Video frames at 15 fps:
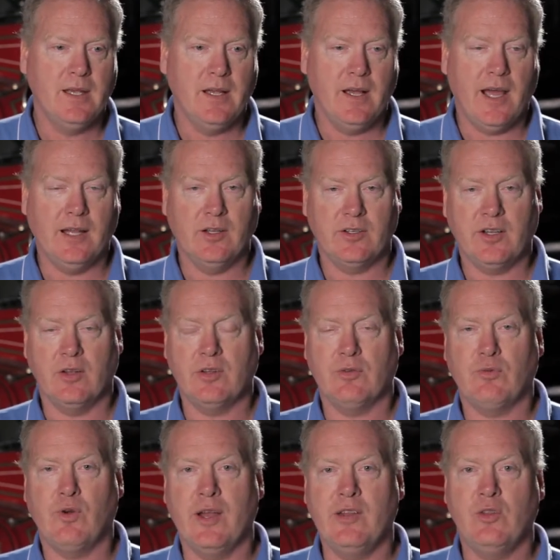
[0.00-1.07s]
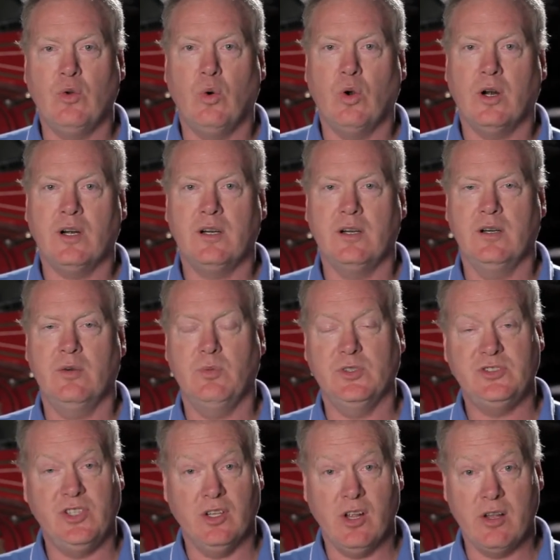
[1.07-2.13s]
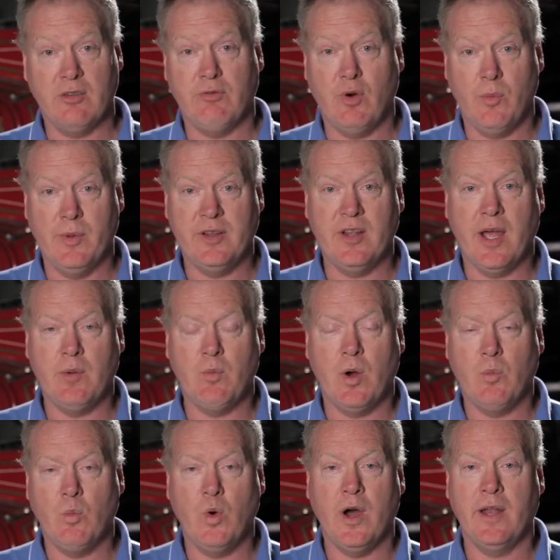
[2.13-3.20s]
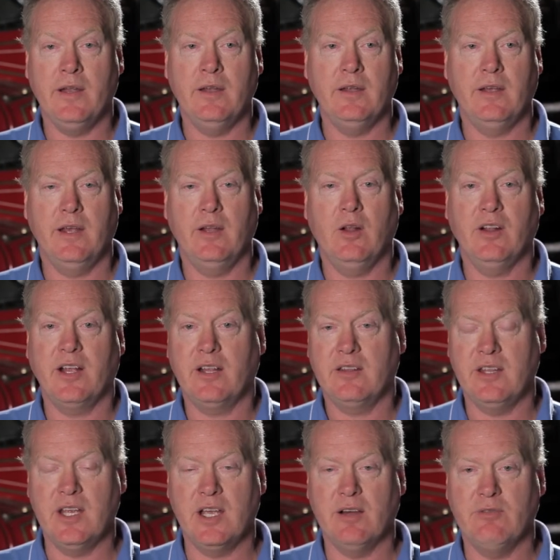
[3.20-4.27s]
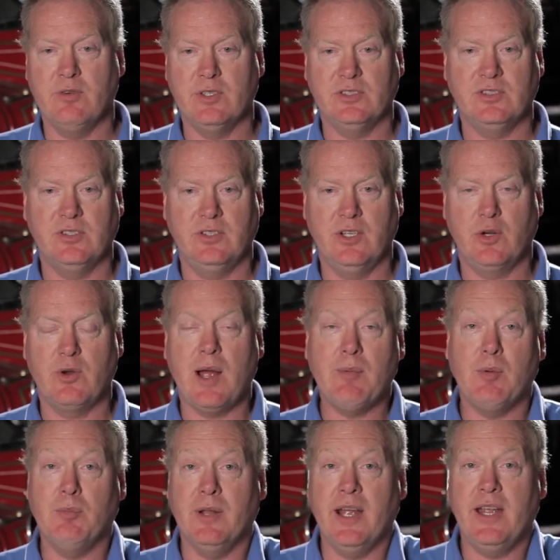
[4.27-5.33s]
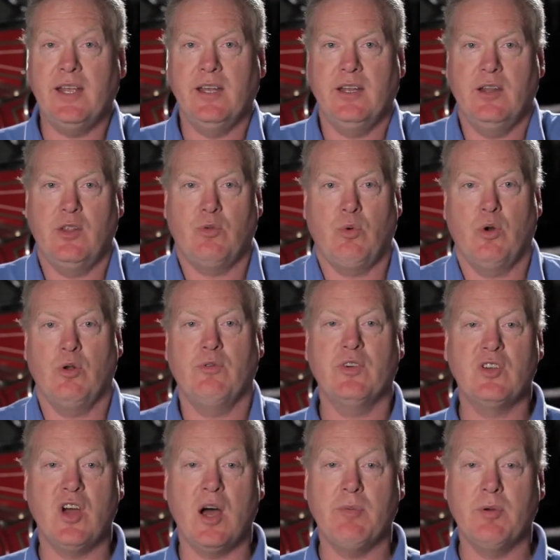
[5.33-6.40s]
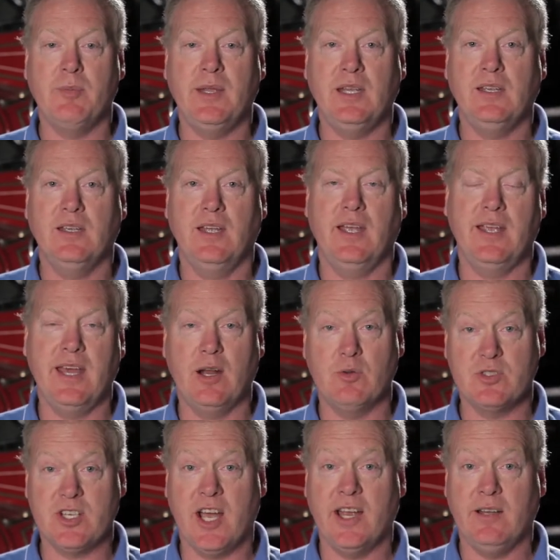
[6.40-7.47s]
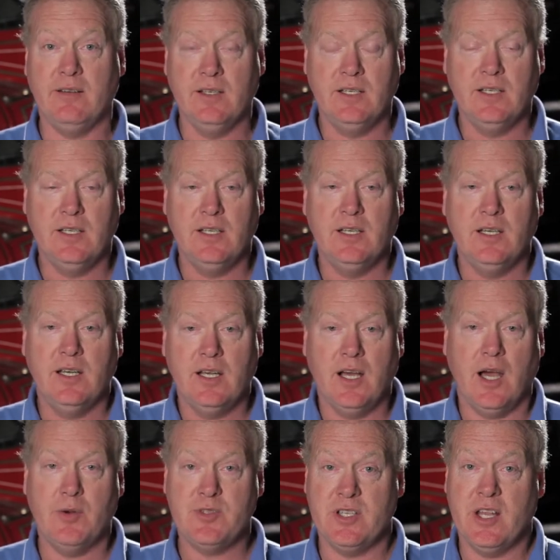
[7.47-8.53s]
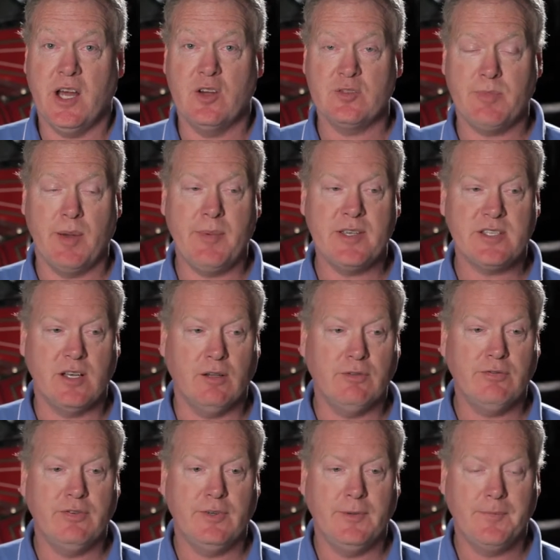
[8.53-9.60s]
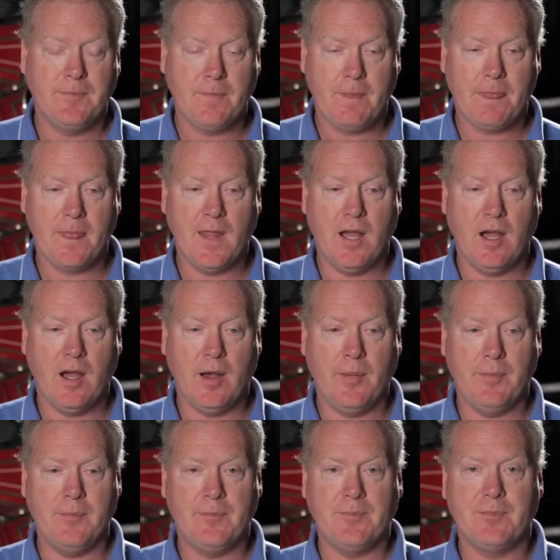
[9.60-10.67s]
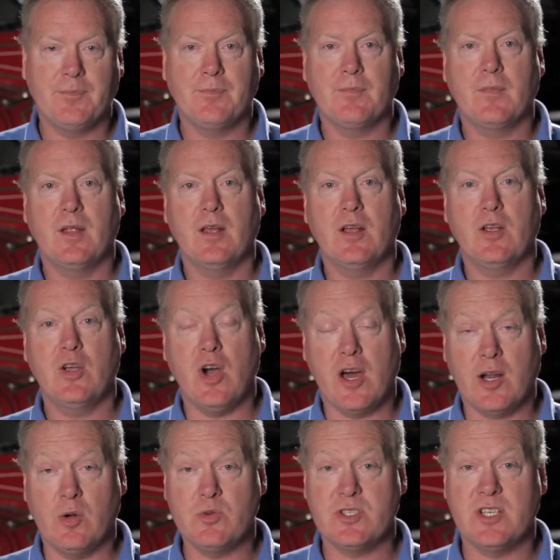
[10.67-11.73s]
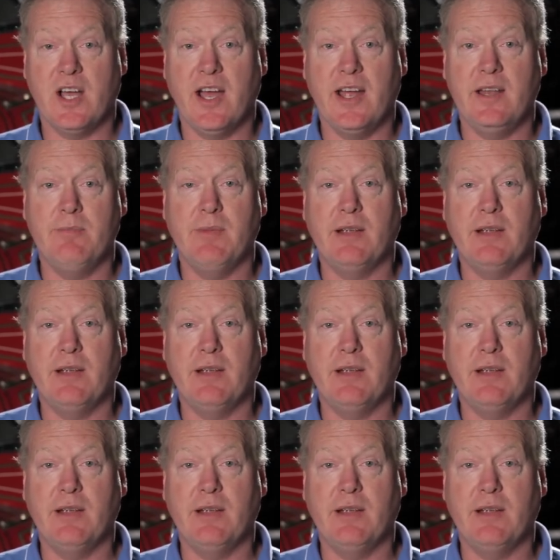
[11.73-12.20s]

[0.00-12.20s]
I looked out the front door, was still on the phone with 911, and all I could think of was to grab a blanket and throw it over top of me and get outside. I was in the house by myself, got outside.